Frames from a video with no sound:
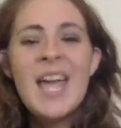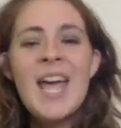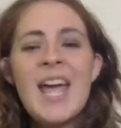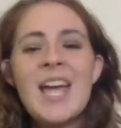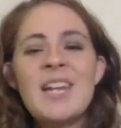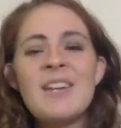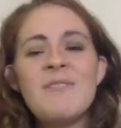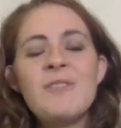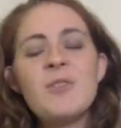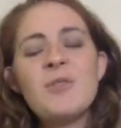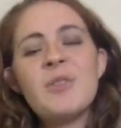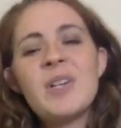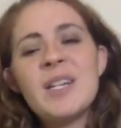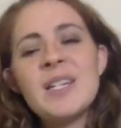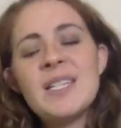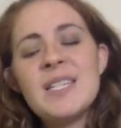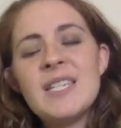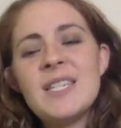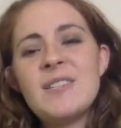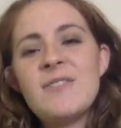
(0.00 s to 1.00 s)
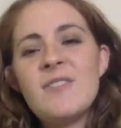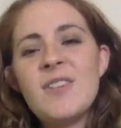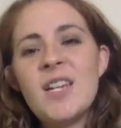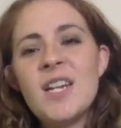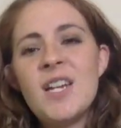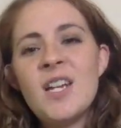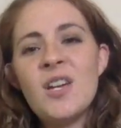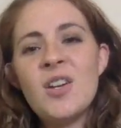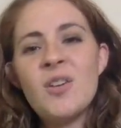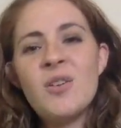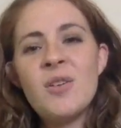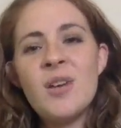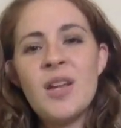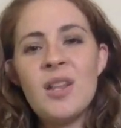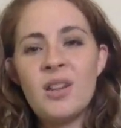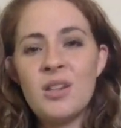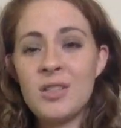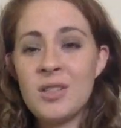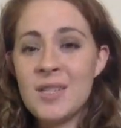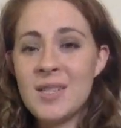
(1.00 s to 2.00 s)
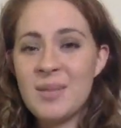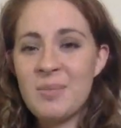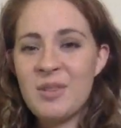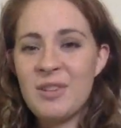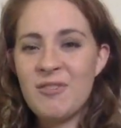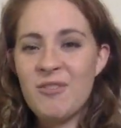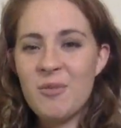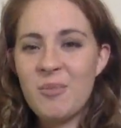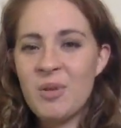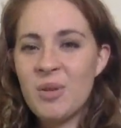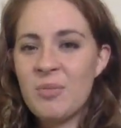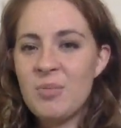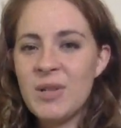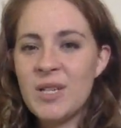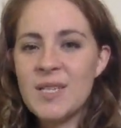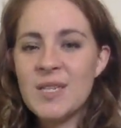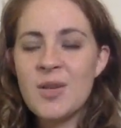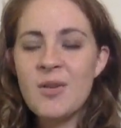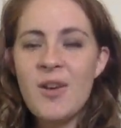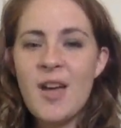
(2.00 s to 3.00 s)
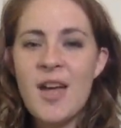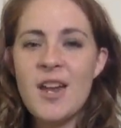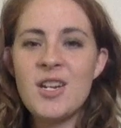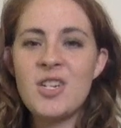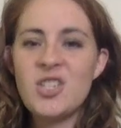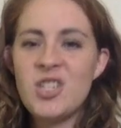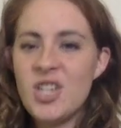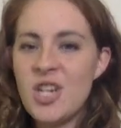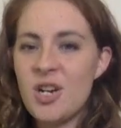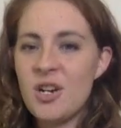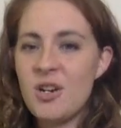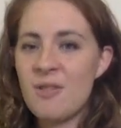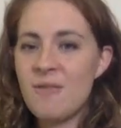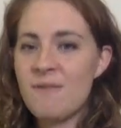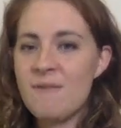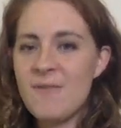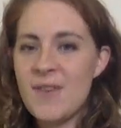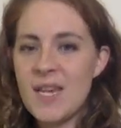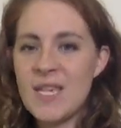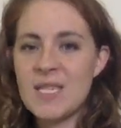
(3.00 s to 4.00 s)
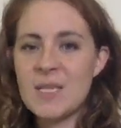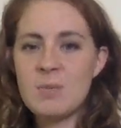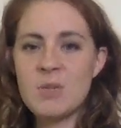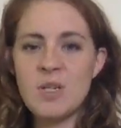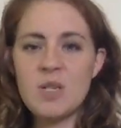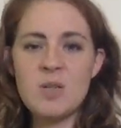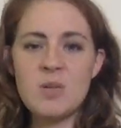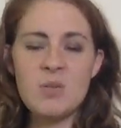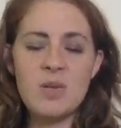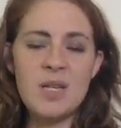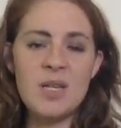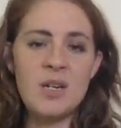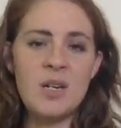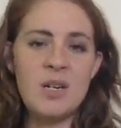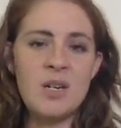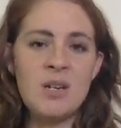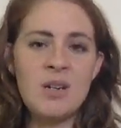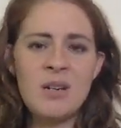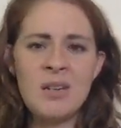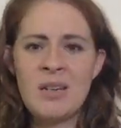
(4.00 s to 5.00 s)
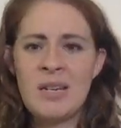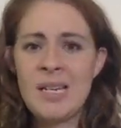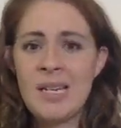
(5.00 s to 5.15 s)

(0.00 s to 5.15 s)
And if you liked this video and learned something from it, please go ahead and share it on Facebook, Twitter,